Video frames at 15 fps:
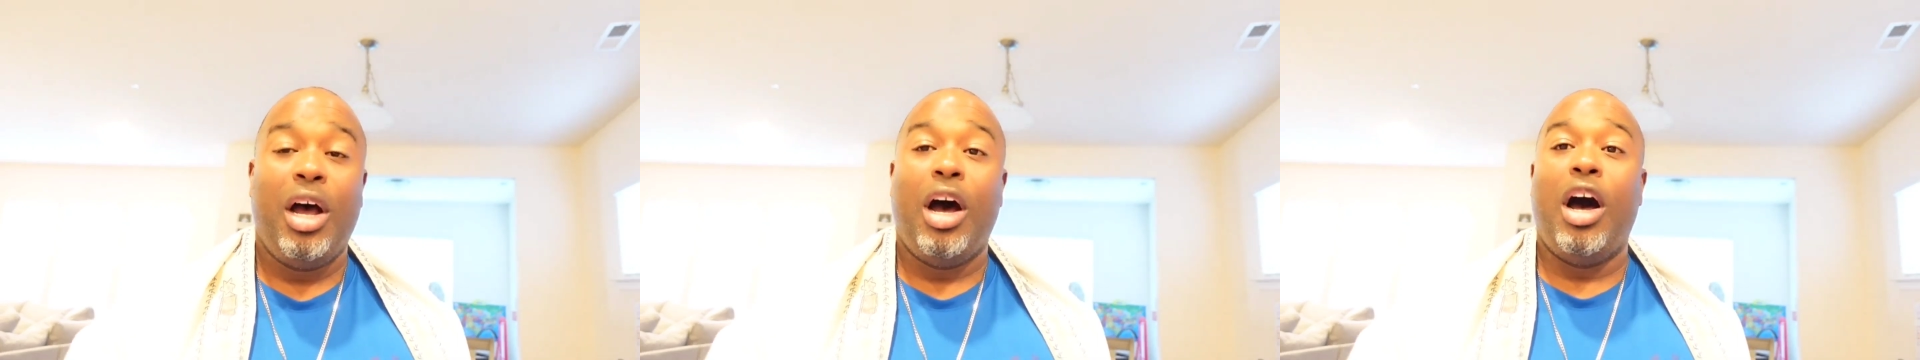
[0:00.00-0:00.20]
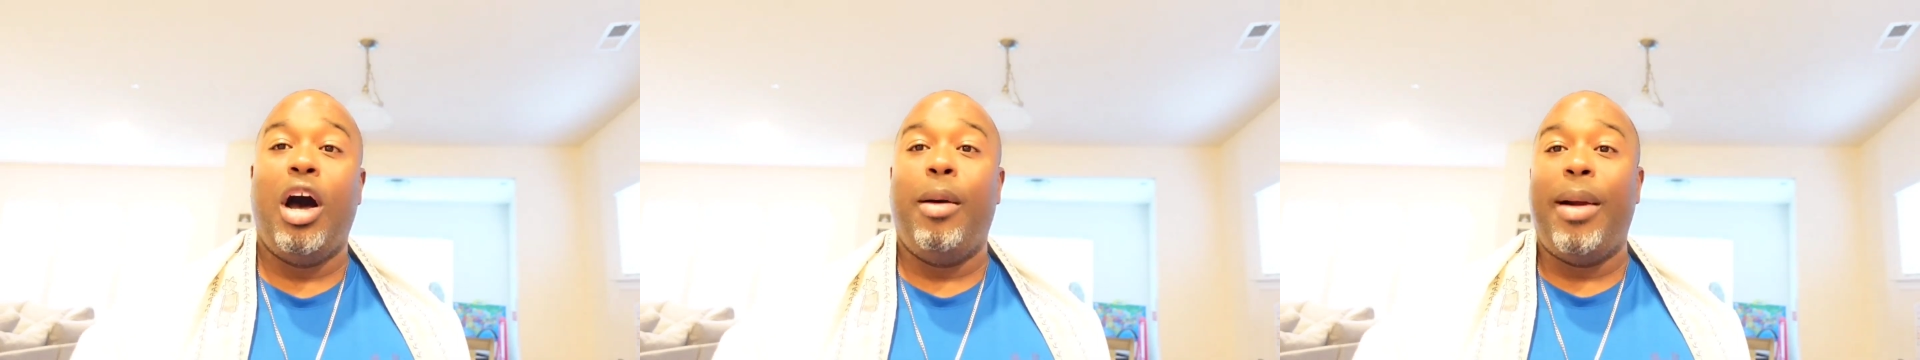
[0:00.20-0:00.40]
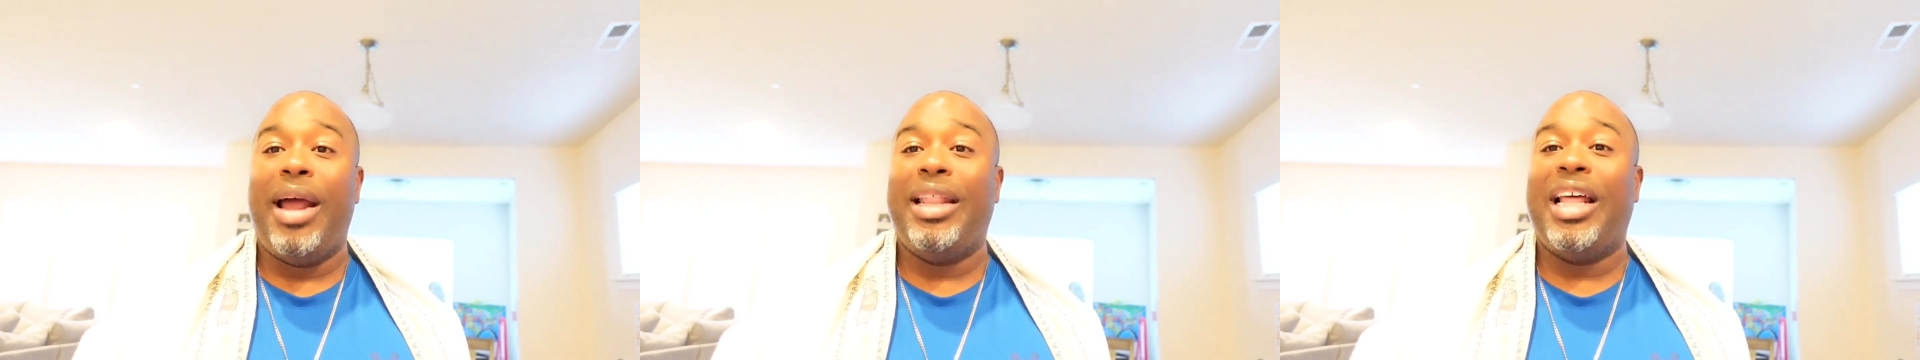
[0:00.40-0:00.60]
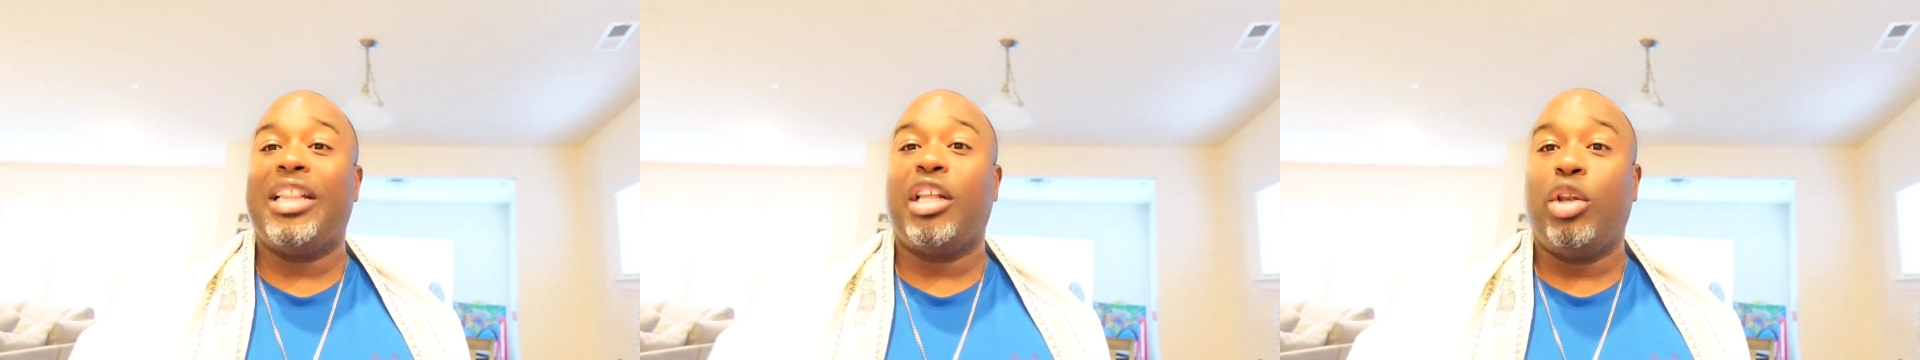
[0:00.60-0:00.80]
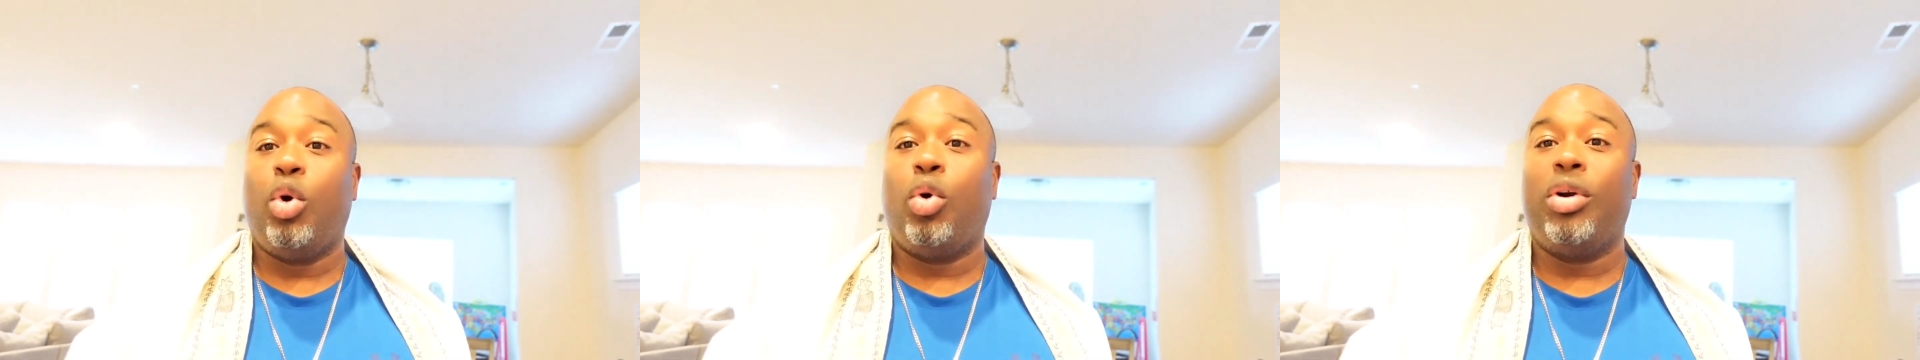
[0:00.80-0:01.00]
Um, and that
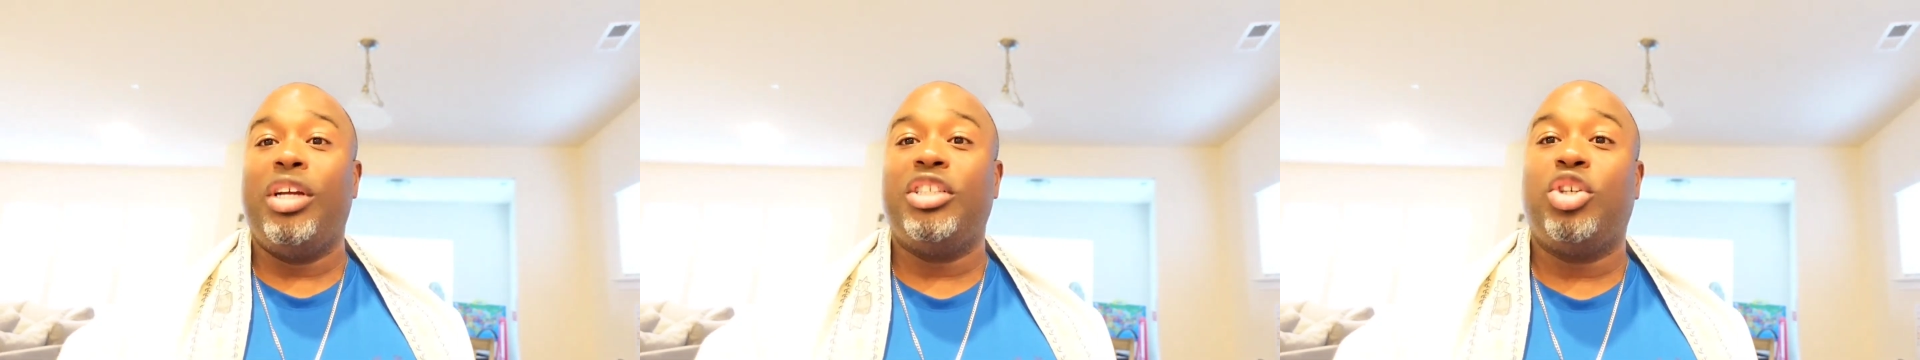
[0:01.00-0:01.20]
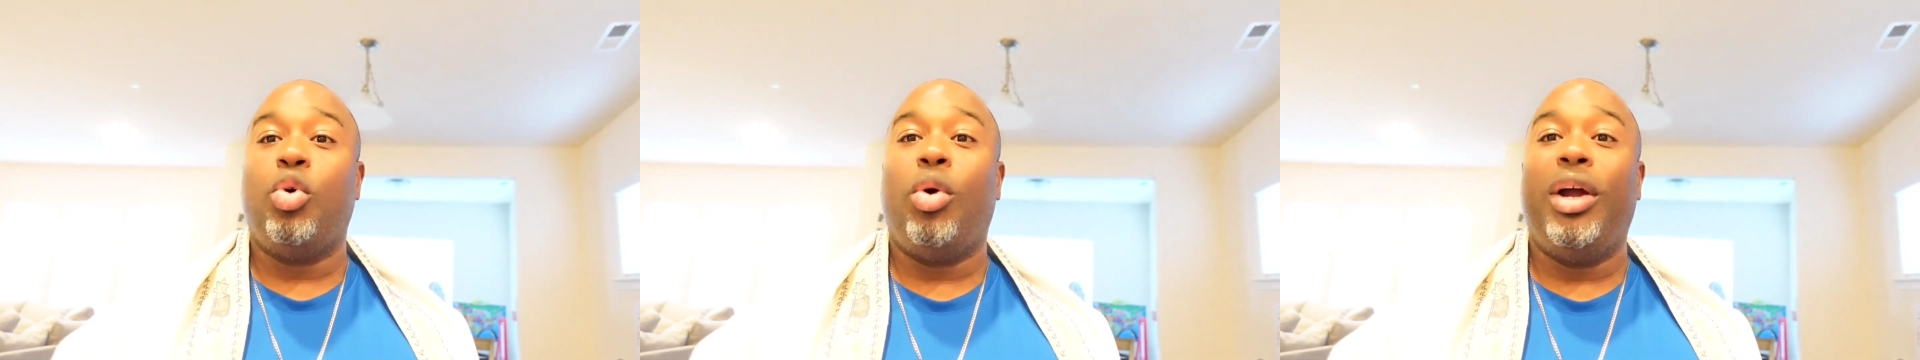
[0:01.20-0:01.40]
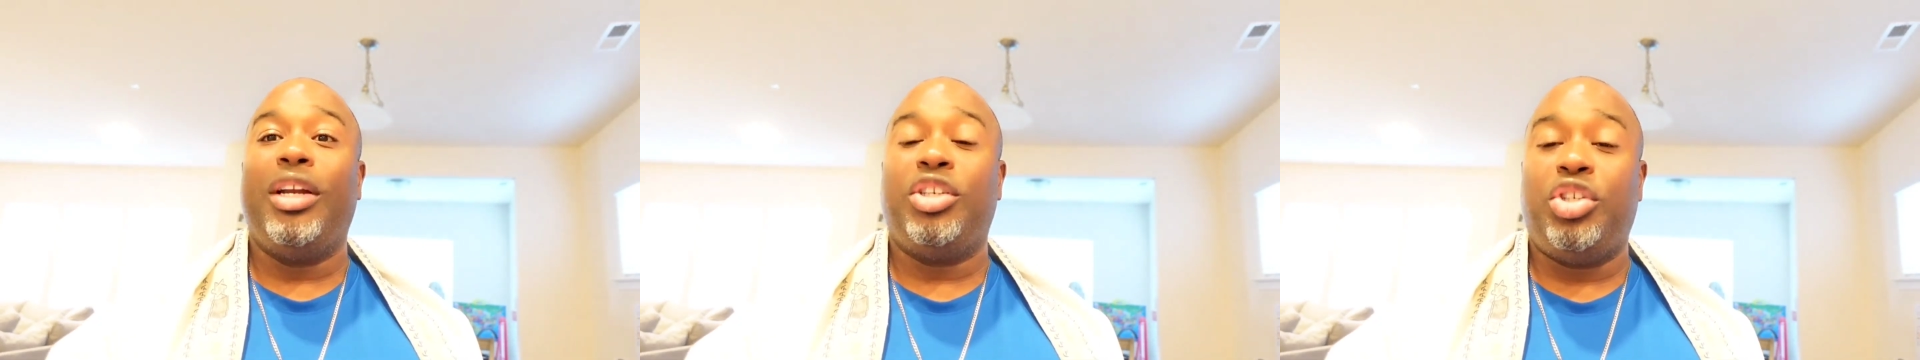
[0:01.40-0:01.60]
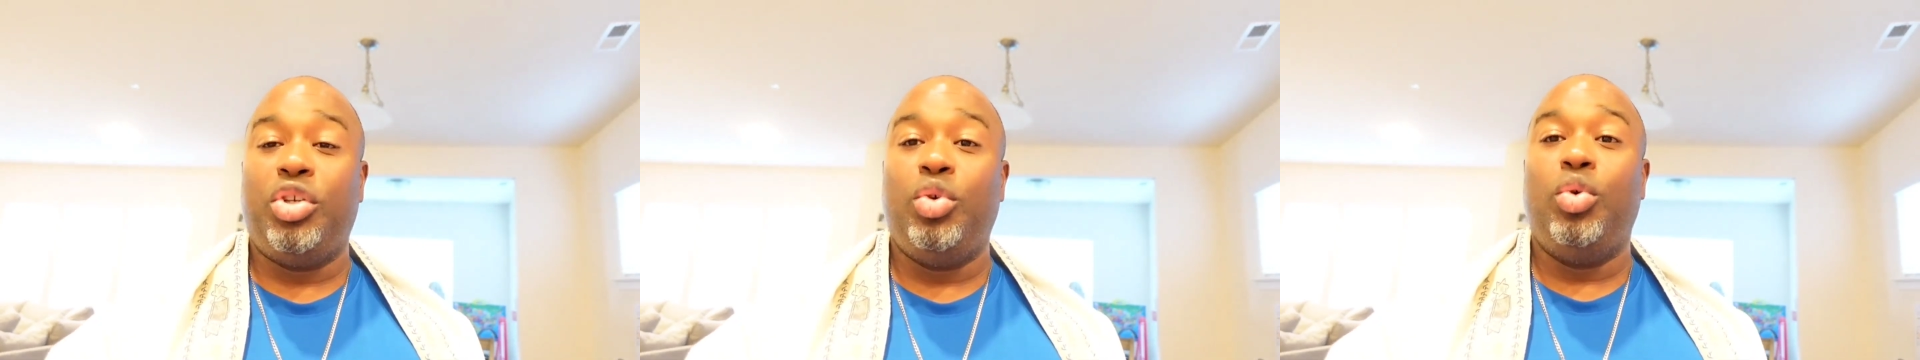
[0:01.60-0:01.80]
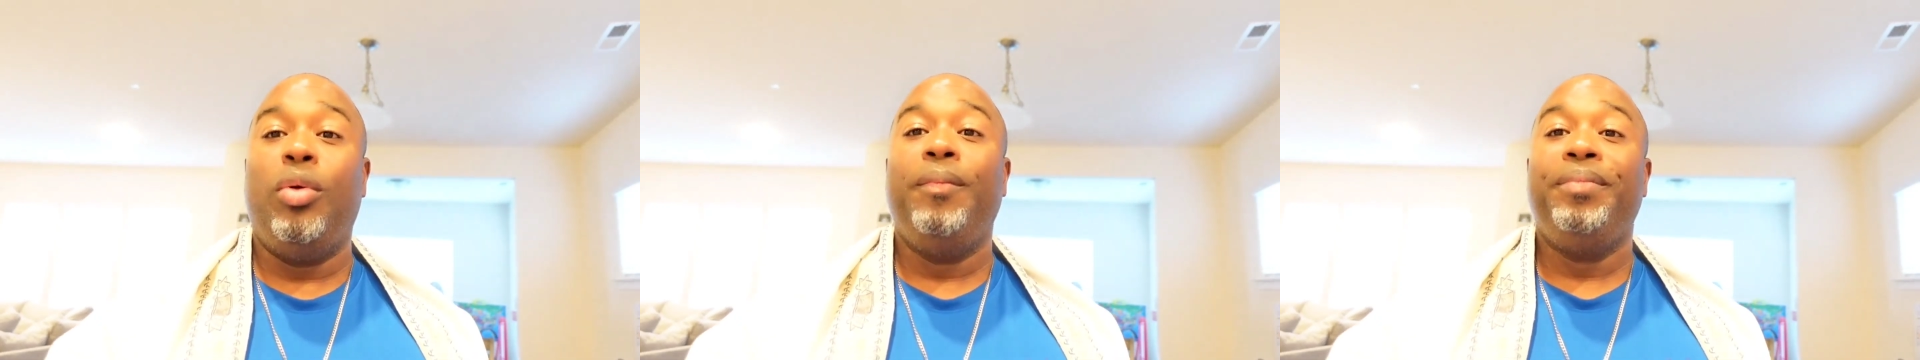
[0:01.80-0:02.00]
the Lord is going
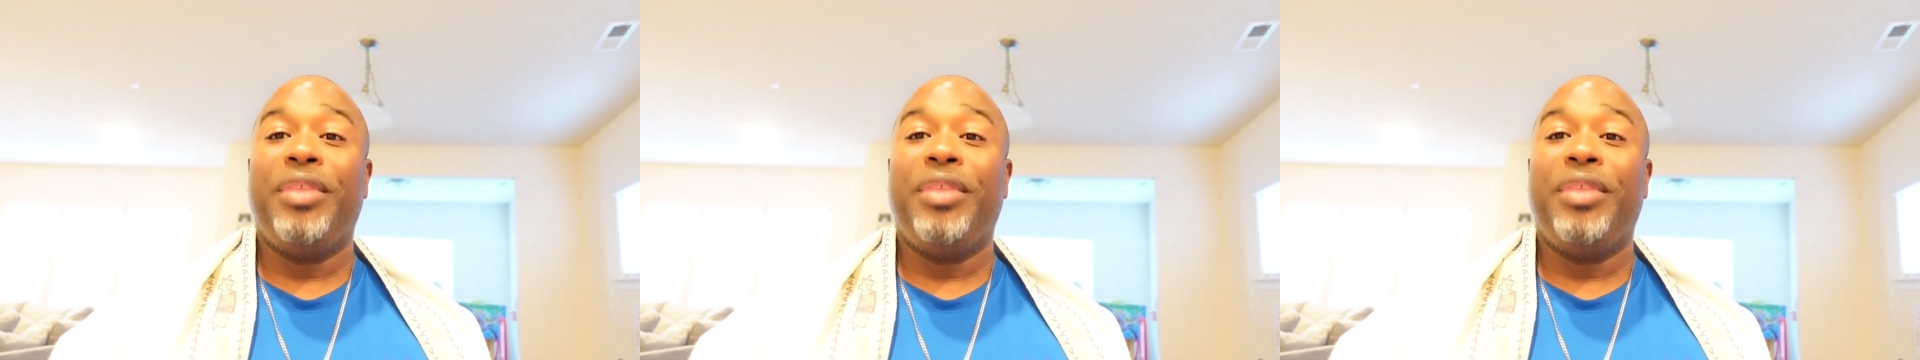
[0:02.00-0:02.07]
to